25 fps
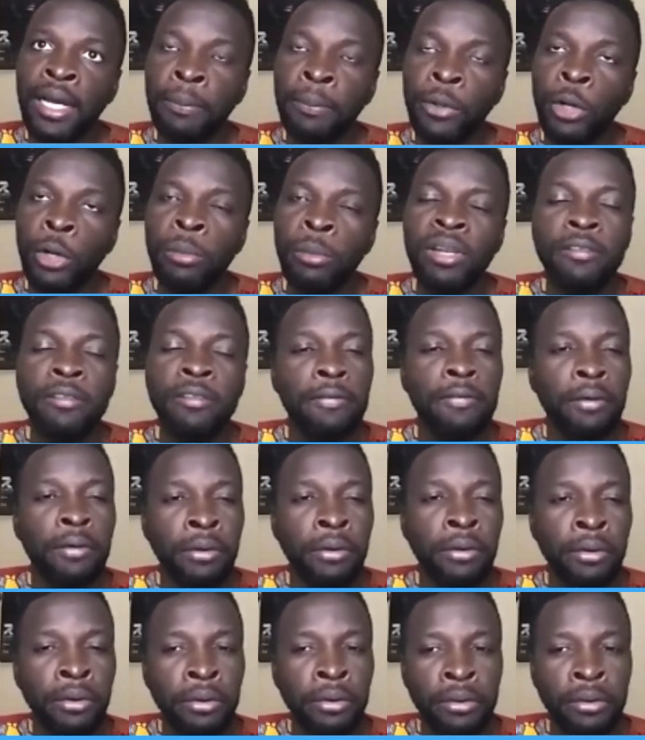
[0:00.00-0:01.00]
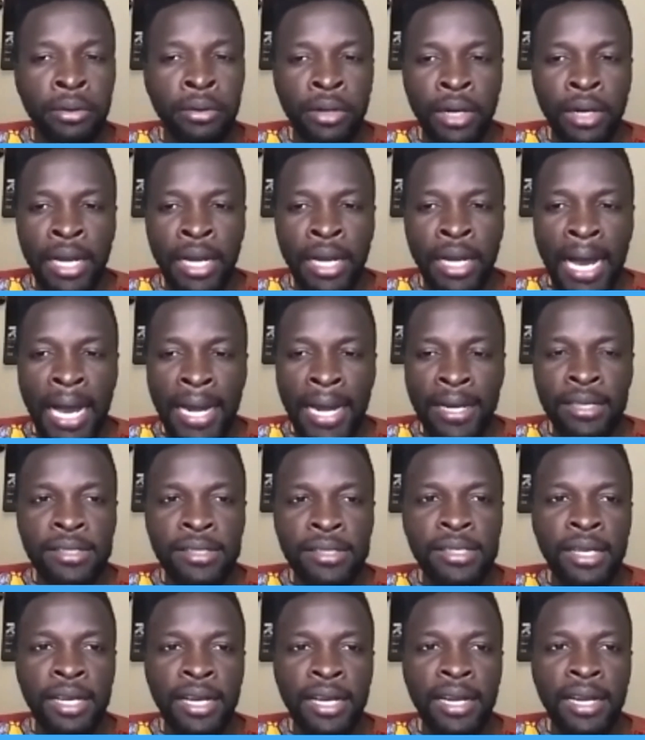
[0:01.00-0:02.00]
Probably for learning
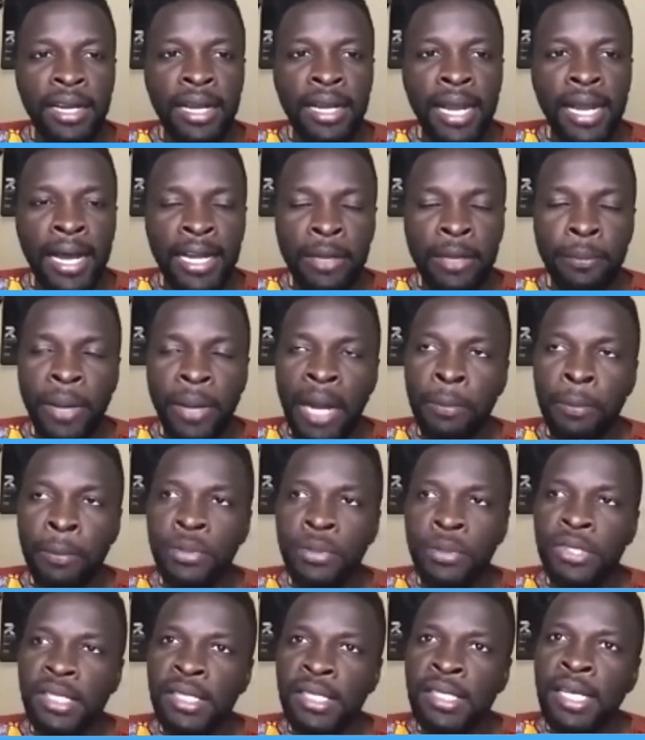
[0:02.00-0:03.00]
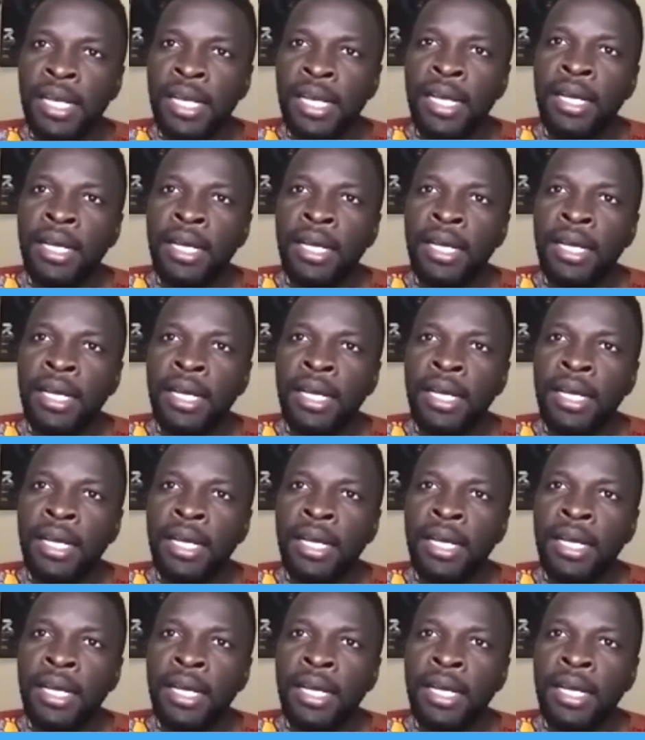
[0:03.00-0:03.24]
sake and learning purposes.